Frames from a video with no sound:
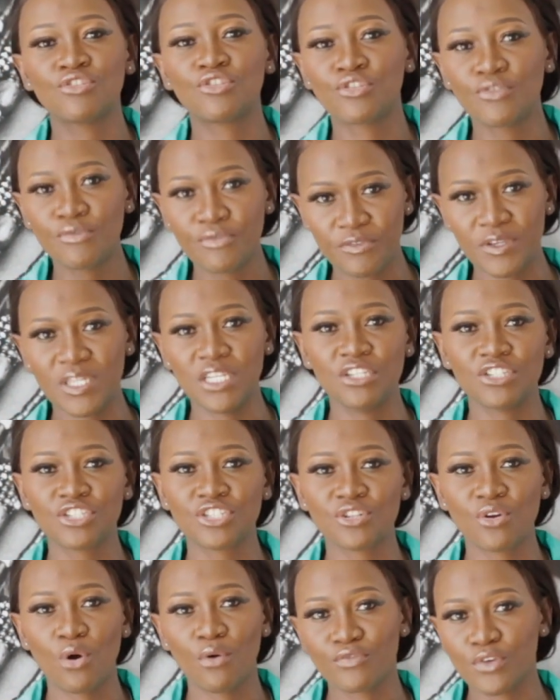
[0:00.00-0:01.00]
to
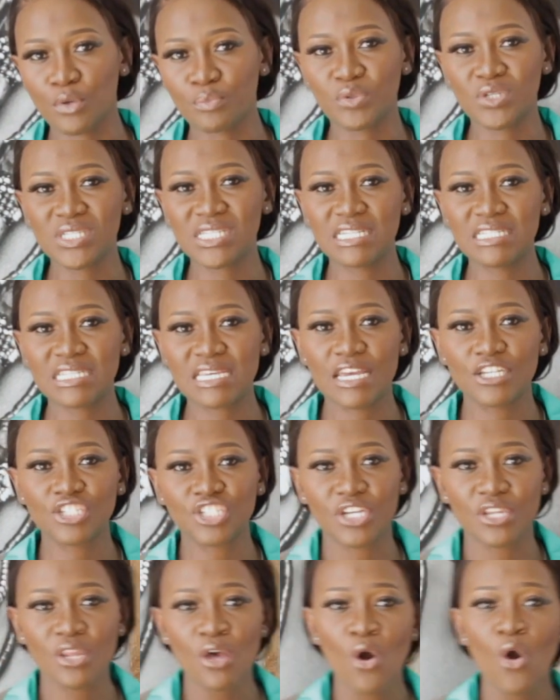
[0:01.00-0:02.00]
finish of your
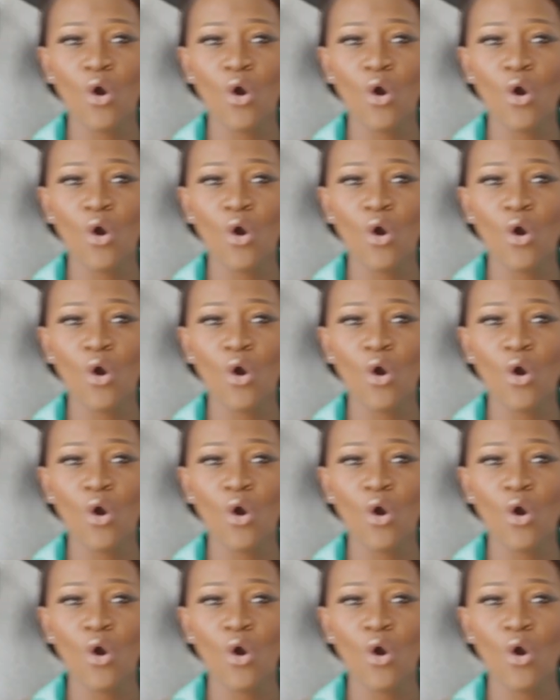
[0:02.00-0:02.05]
presentation,